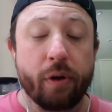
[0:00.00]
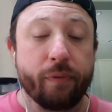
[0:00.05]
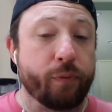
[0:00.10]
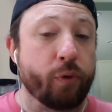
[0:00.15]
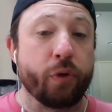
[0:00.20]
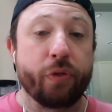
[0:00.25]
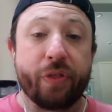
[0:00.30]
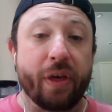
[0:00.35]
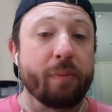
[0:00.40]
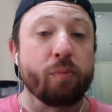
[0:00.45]
for
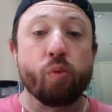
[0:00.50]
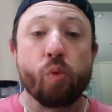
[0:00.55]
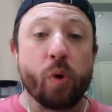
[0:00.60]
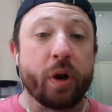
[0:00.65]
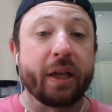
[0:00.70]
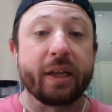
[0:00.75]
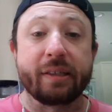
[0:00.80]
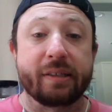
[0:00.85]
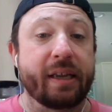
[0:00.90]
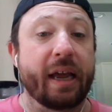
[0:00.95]
them
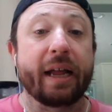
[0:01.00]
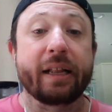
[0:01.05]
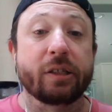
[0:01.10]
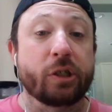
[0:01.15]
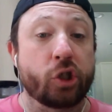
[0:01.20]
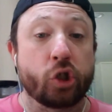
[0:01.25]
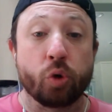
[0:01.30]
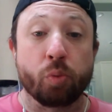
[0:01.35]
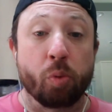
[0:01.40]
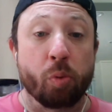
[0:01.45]
winning 10
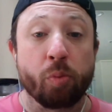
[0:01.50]
Super